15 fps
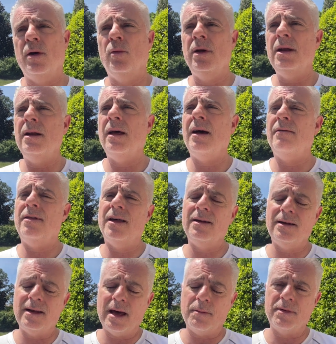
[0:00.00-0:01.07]
We need to have
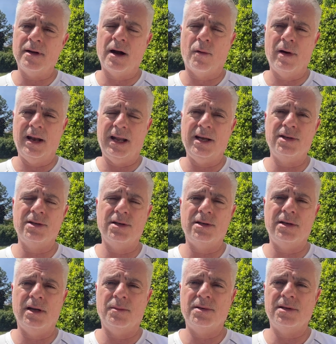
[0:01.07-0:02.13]
that depth in our
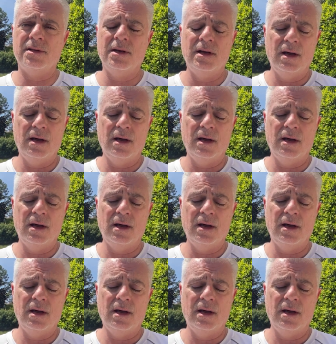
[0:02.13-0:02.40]
relationships.